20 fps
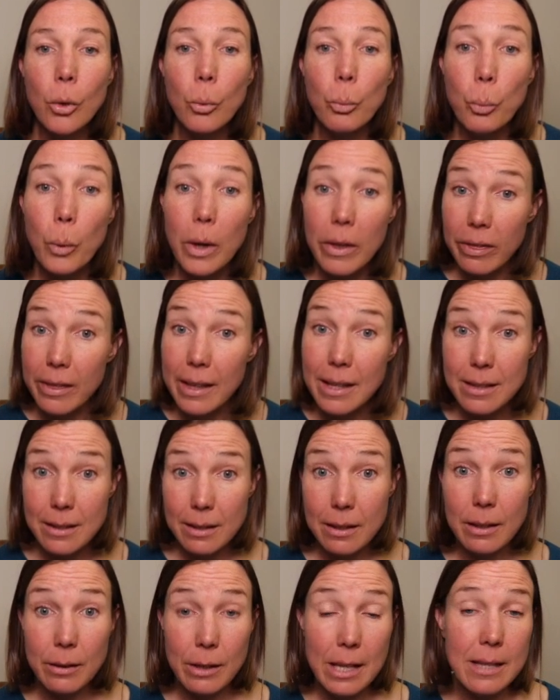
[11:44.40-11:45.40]
With
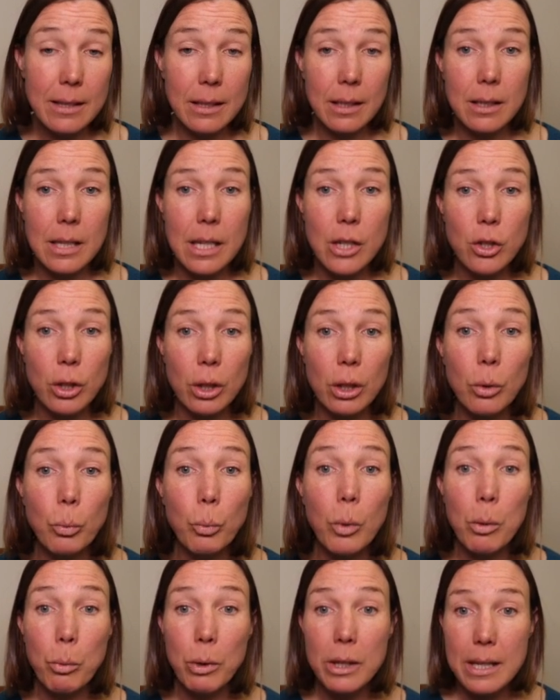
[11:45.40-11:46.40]
this condition,
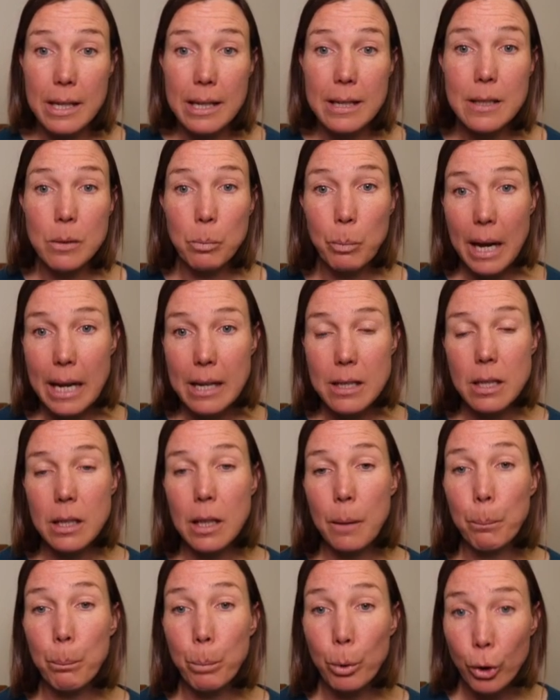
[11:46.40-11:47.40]
we would expect an
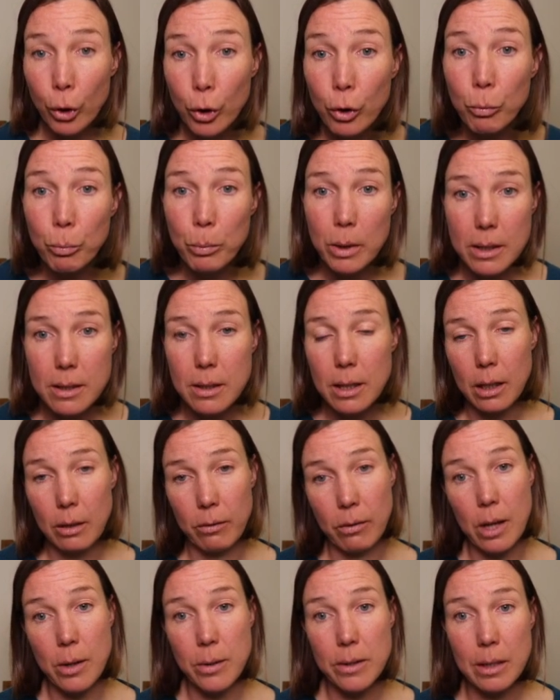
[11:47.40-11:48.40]
improvement in
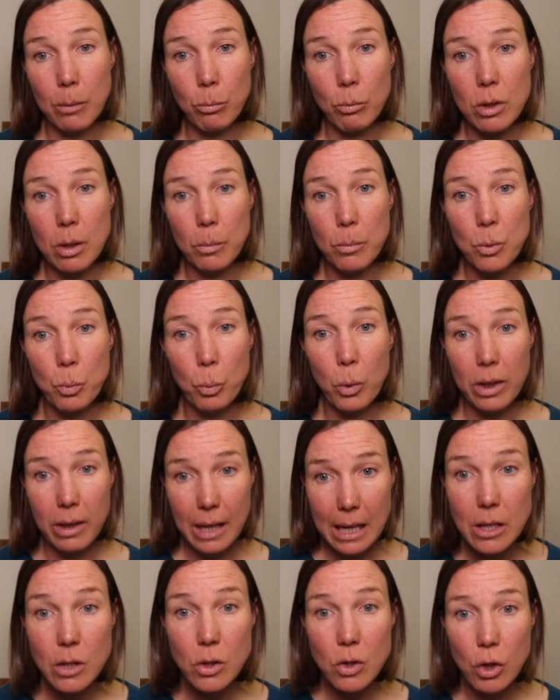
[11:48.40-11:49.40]
those symptoms
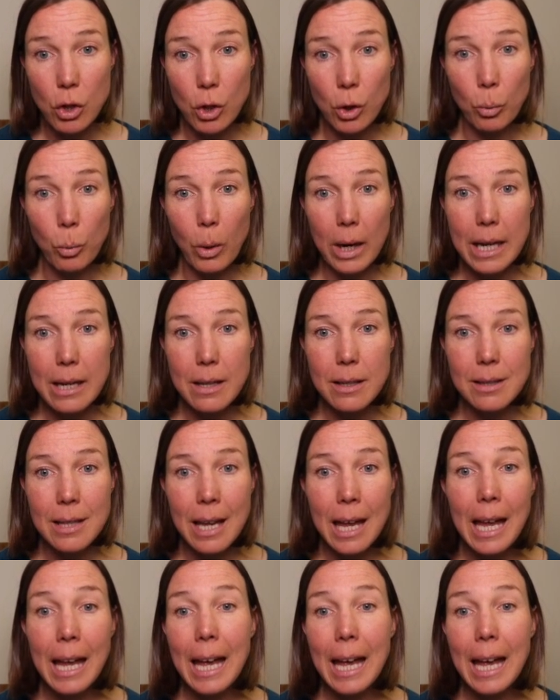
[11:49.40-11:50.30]
within 2 weeks